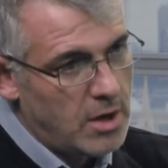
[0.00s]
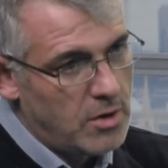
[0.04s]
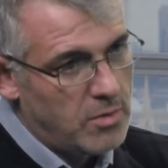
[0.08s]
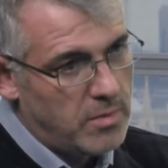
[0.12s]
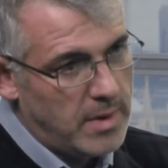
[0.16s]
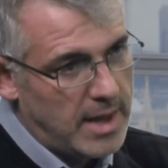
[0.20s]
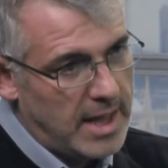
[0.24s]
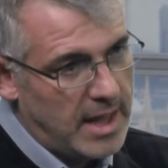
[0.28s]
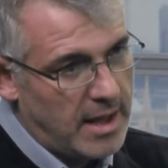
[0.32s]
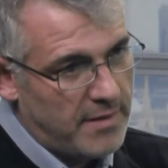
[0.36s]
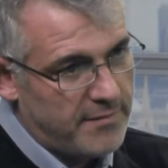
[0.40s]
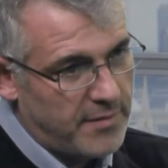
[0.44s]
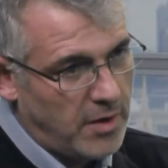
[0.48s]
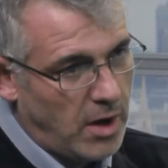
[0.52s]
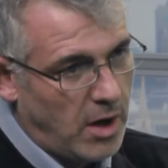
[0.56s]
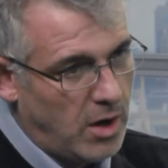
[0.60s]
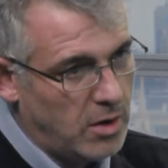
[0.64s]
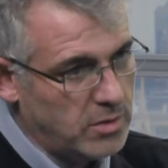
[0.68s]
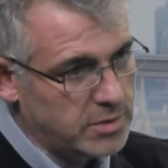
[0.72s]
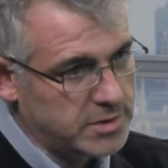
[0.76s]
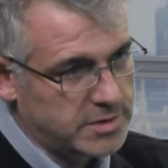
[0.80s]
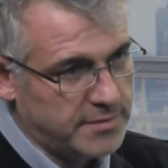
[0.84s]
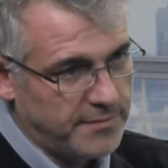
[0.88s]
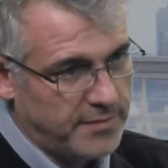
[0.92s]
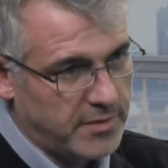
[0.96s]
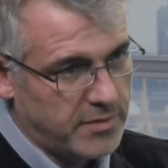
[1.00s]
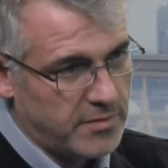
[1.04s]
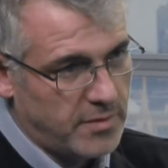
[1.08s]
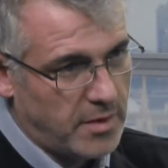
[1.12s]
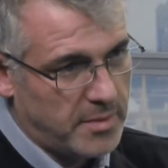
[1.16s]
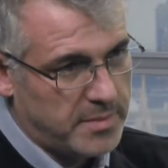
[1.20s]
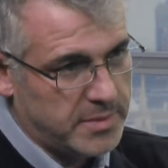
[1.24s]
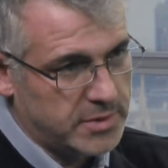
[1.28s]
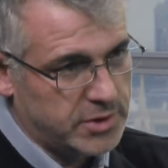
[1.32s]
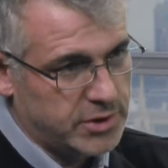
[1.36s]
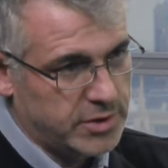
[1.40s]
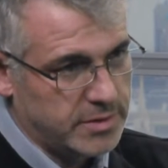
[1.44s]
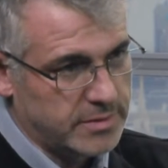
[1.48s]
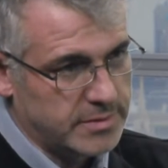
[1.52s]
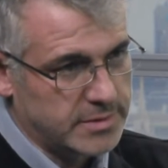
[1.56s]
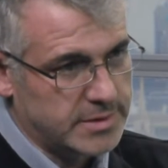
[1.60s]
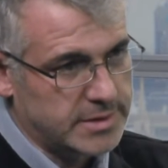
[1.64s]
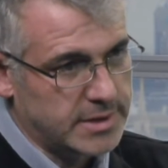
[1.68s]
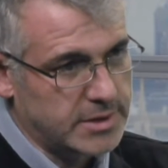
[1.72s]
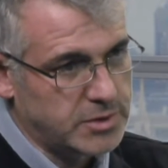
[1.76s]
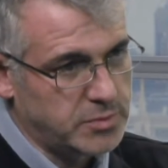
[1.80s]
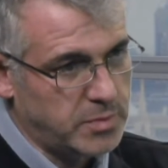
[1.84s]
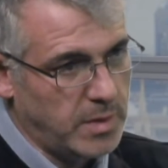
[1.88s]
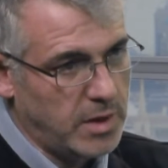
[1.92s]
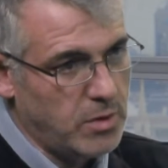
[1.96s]
we have a host of other
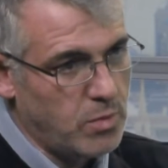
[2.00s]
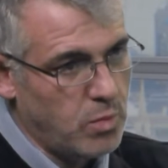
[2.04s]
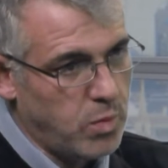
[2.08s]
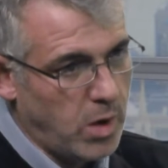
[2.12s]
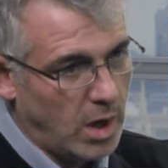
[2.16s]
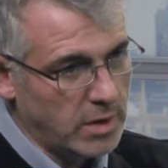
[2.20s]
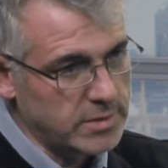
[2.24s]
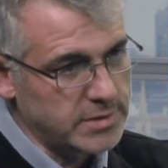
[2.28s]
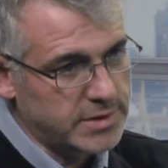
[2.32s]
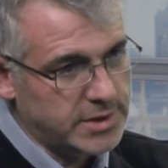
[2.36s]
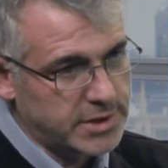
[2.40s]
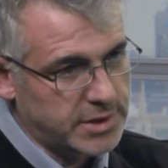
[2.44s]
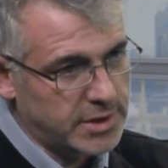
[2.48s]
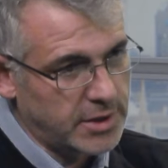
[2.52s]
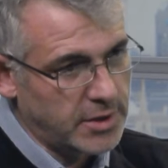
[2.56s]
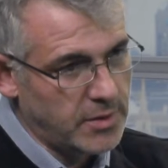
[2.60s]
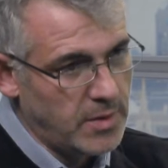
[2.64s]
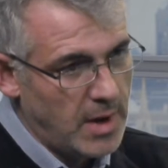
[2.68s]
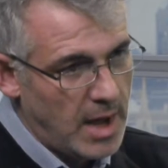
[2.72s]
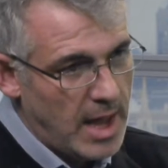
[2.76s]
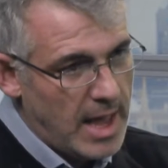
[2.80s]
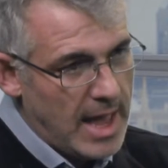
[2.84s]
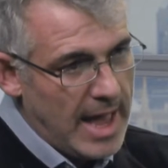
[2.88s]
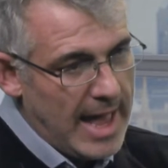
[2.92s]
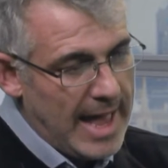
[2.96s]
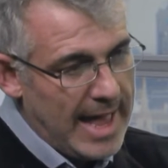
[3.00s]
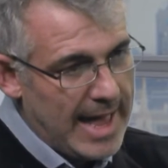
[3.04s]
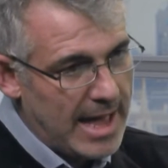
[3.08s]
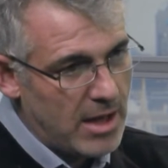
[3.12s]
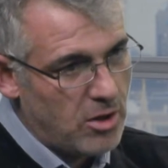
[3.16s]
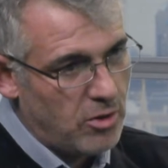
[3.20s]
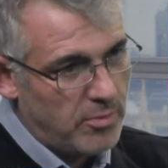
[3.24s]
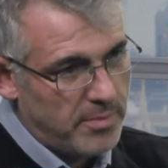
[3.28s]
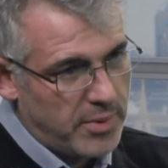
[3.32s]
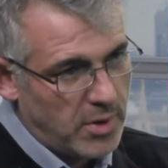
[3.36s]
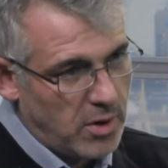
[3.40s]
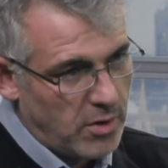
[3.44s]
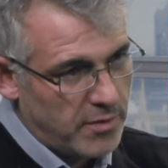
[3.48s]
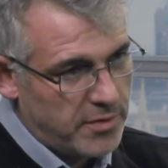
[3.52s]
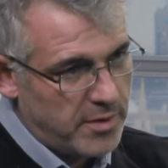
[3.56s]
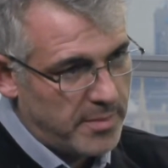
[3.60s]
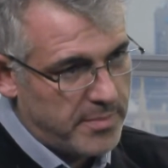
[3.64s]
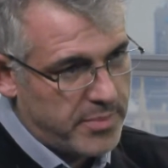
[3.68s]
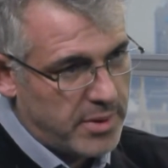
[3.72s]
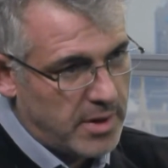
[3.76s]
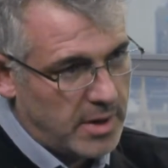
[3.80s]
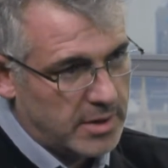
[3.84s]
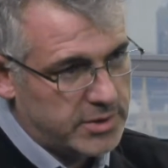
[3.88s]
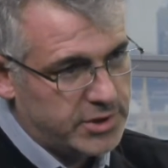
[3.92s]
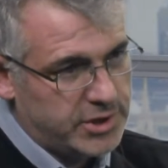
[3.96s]
opportunities. We want to help other
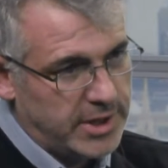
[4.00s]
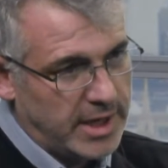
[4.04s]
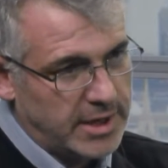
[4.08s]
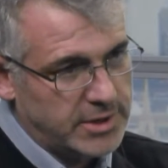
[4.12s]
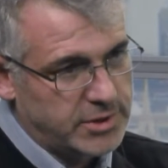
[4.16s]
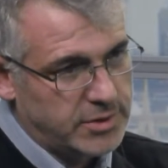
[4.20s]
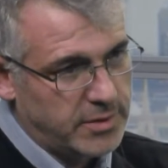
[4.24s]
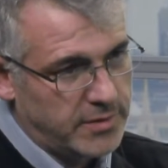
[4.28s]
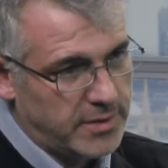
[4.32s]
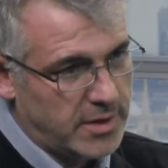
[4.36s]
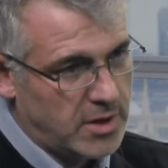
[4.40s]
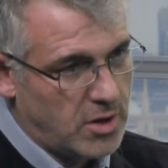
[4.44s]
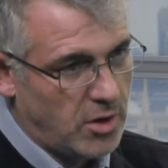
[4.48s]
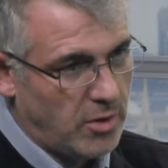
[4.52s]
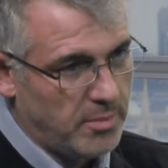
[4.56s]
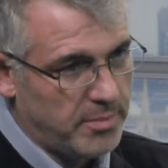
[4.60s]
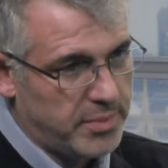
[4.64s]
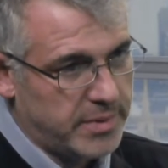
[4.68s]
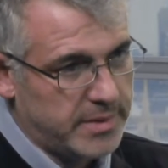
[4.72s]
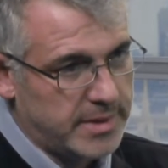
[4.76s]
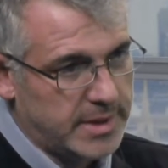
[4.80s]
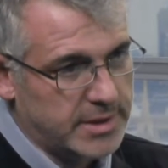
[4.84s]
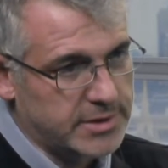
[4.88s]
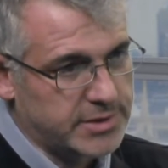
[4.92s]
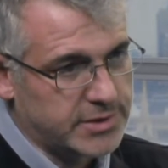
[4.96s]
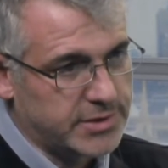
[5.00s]
projects, other companies